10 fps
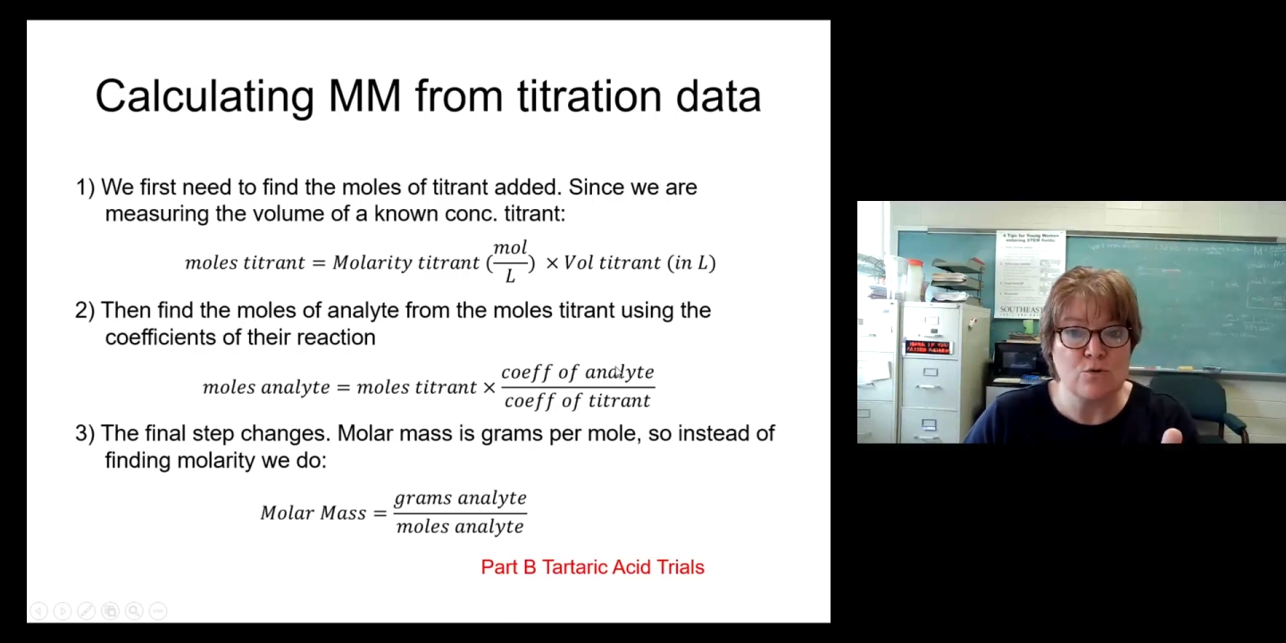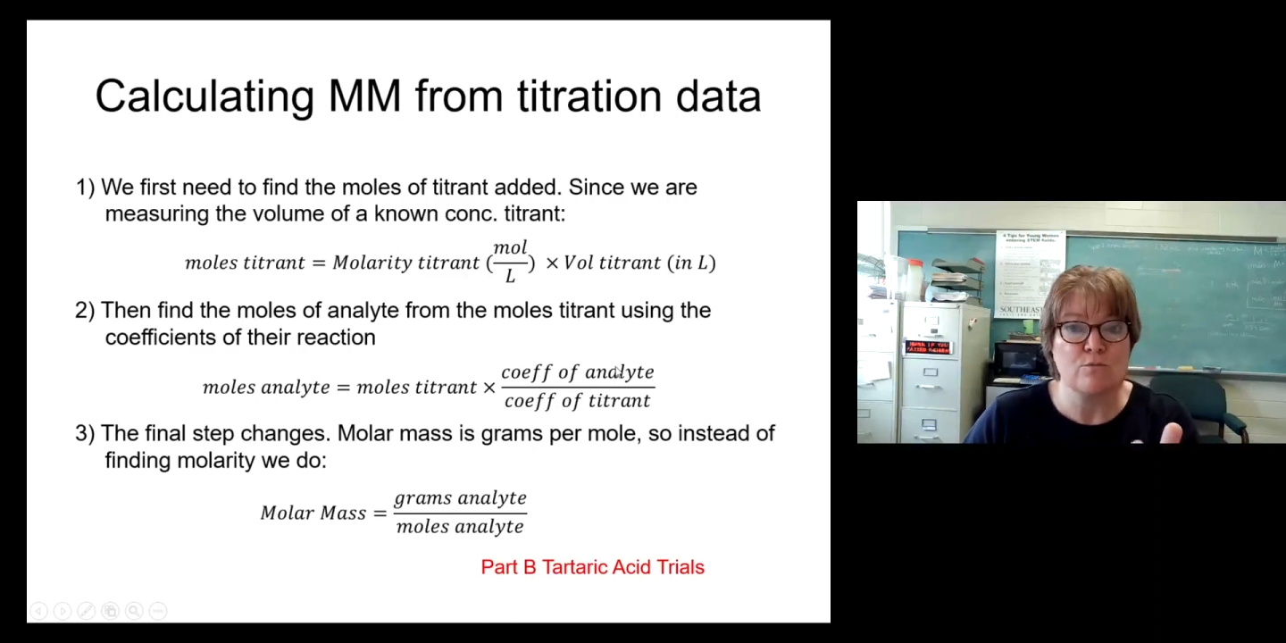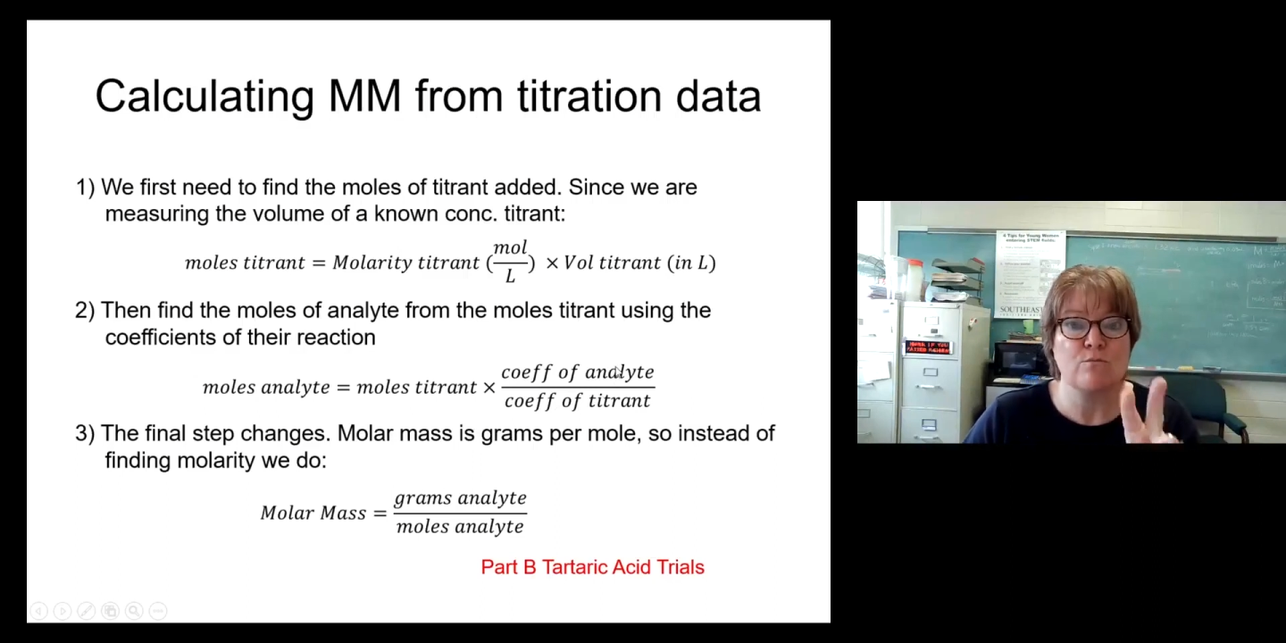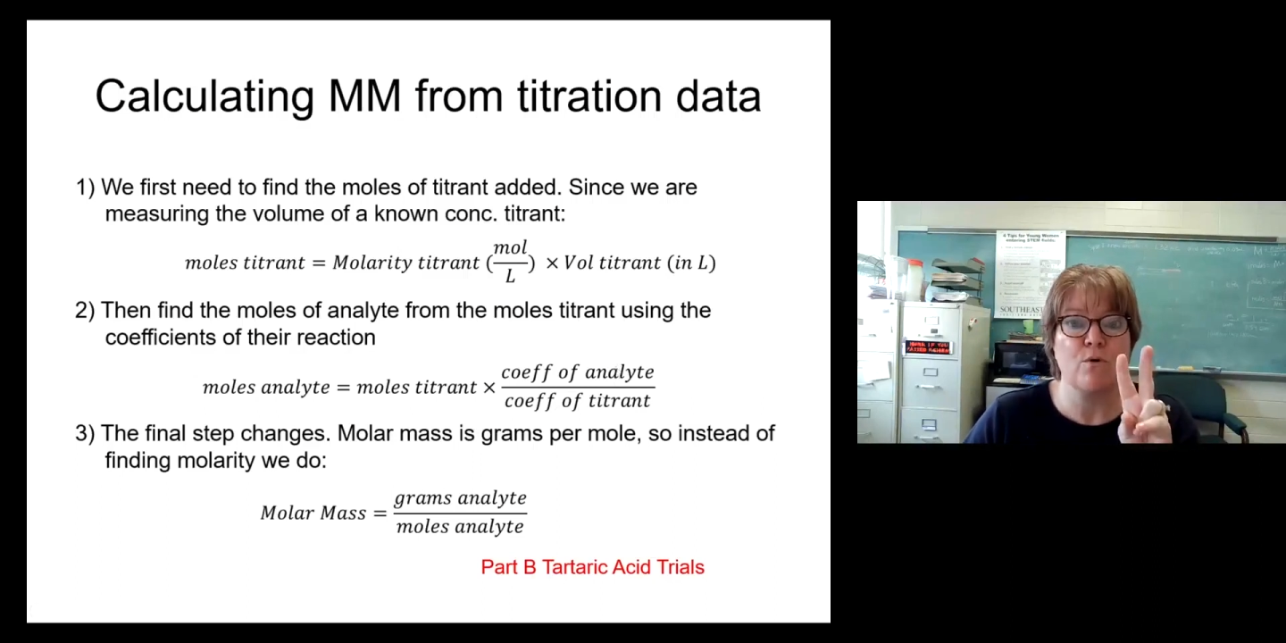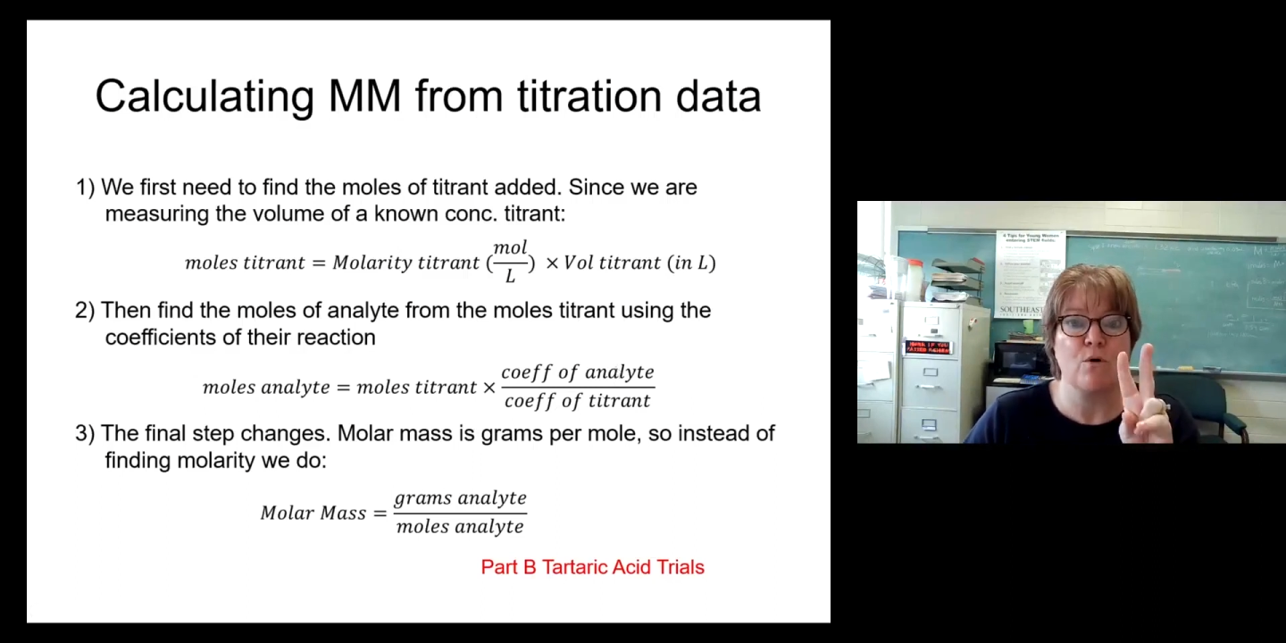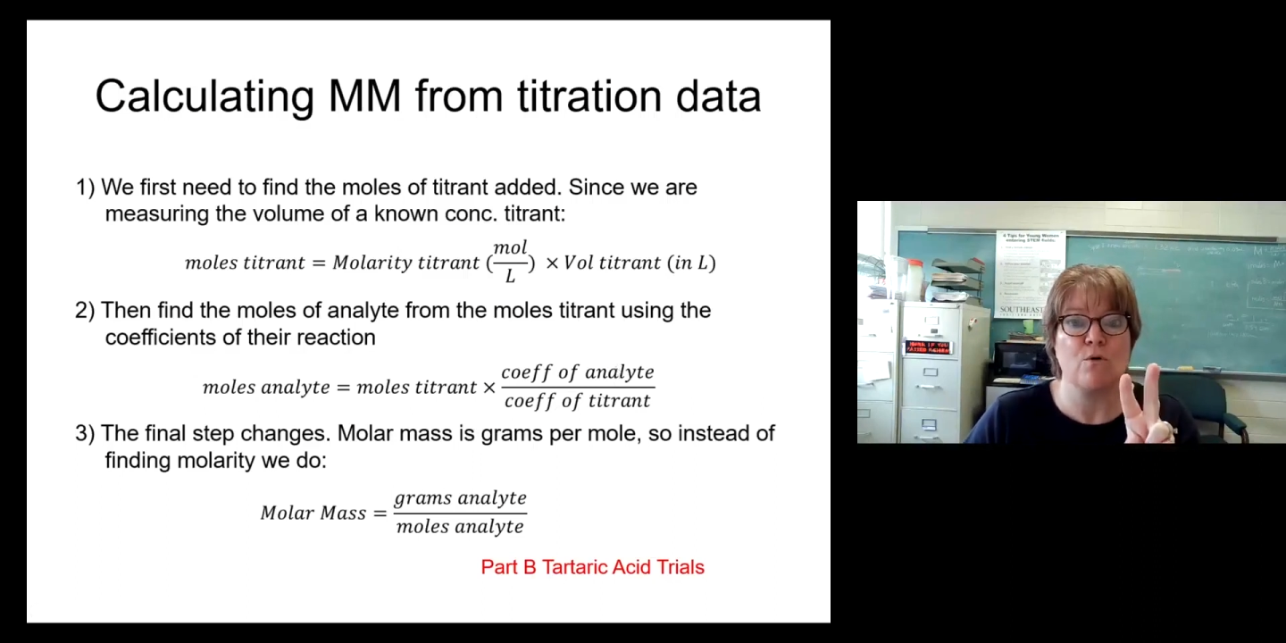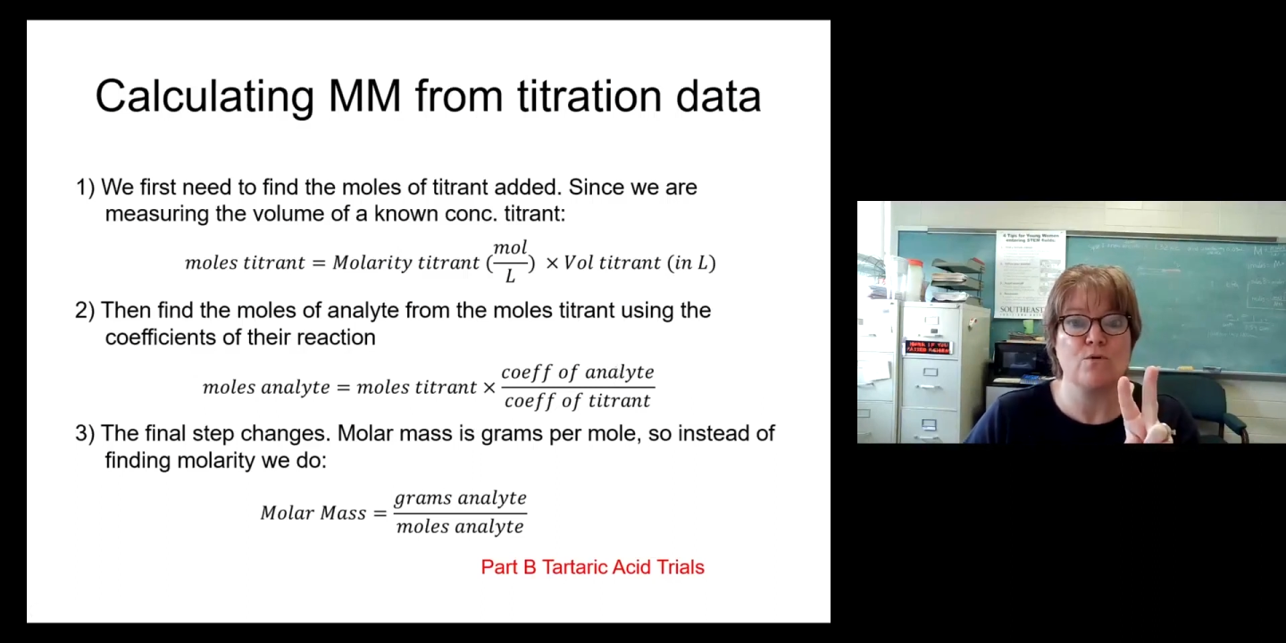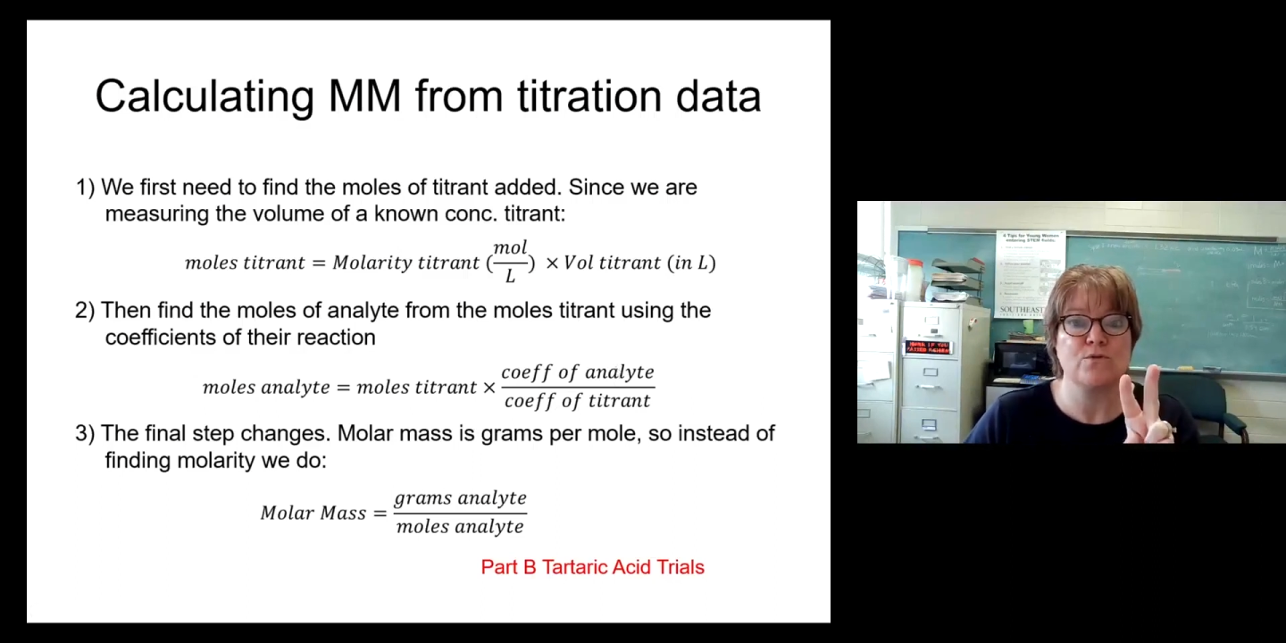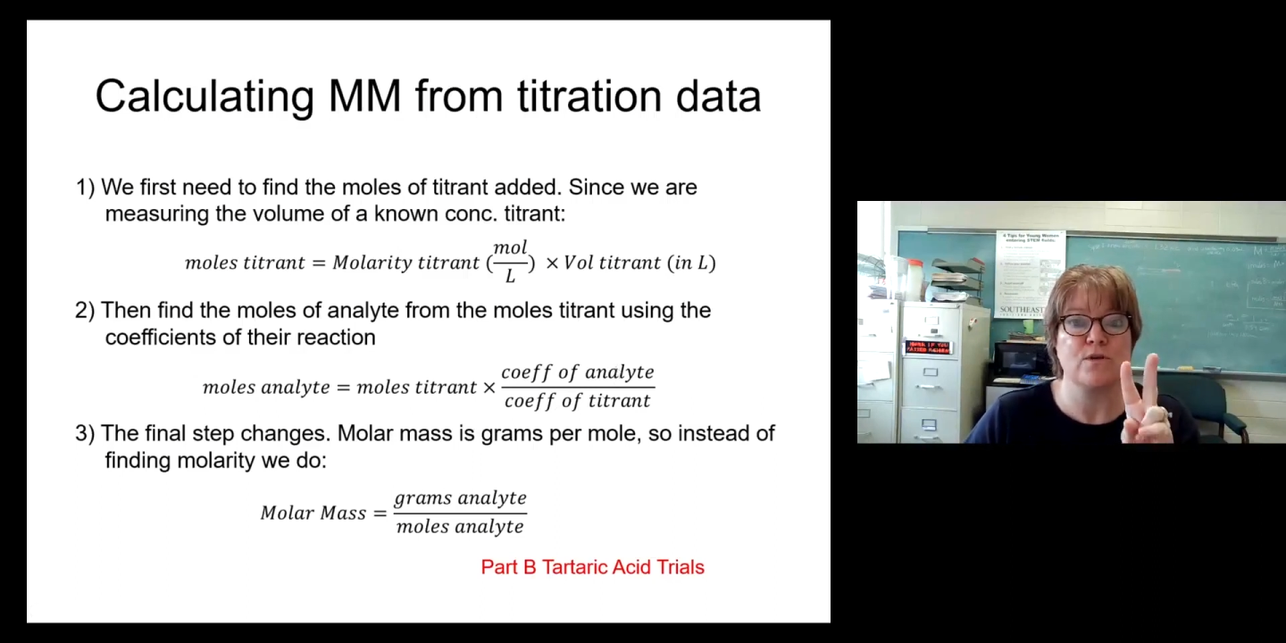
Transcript: moles